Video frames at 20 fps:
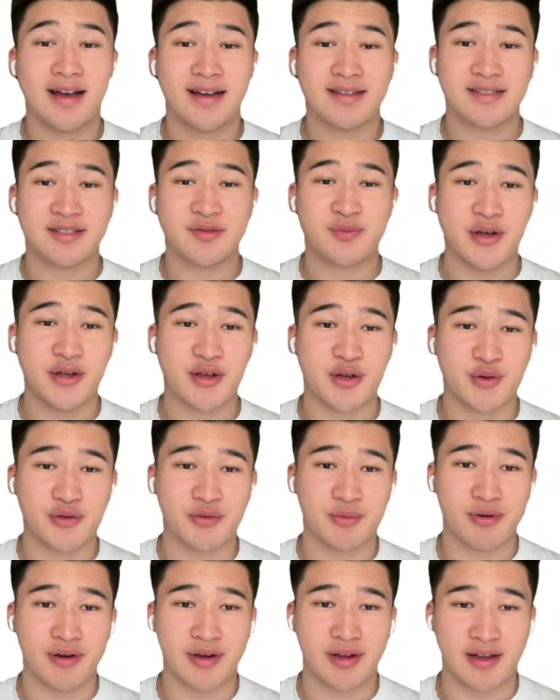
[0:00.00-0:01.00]
guys, it's Michael
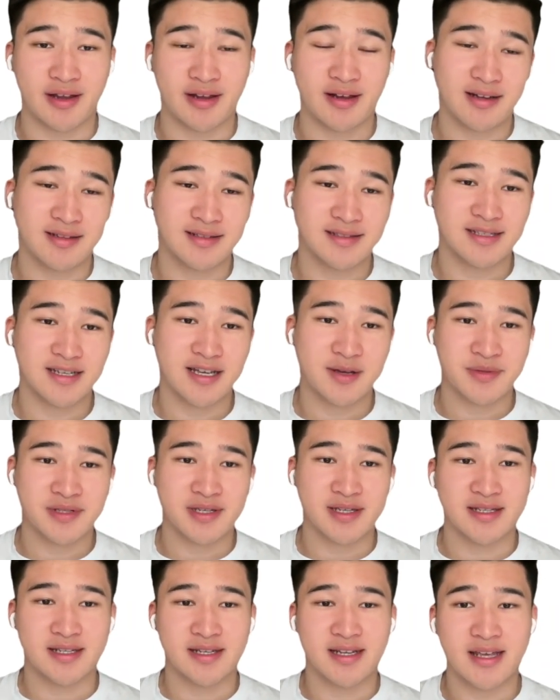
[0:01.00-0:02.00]
with Breaking
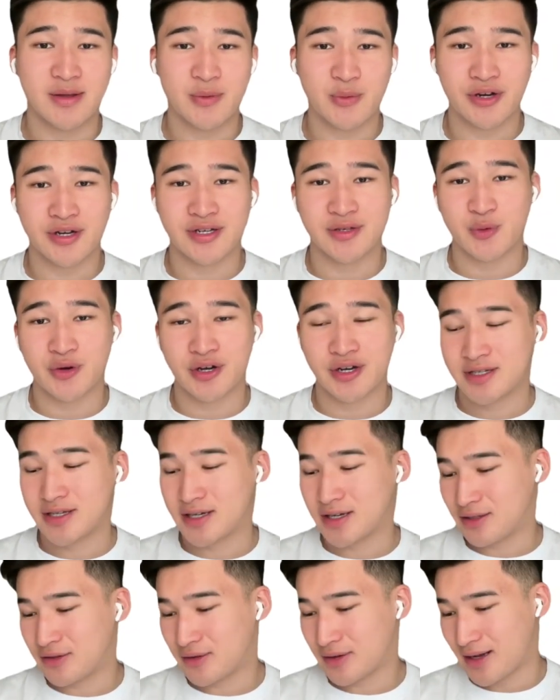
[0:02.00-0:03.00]
Concepts, and today we're gonna
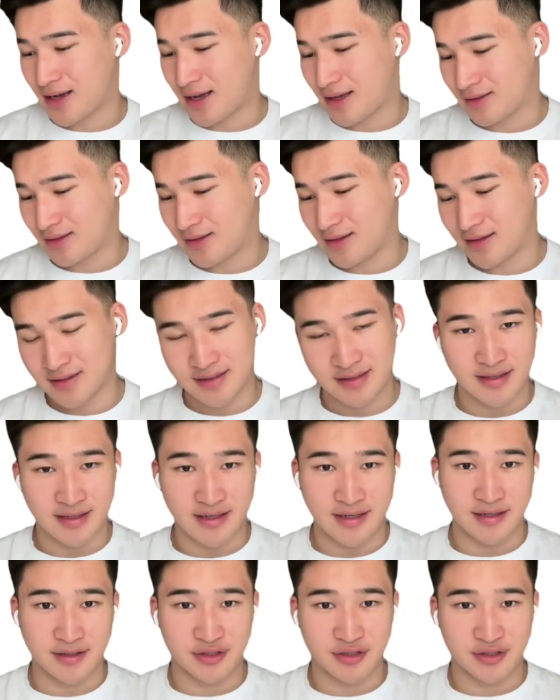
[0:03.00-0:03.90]
take a look at this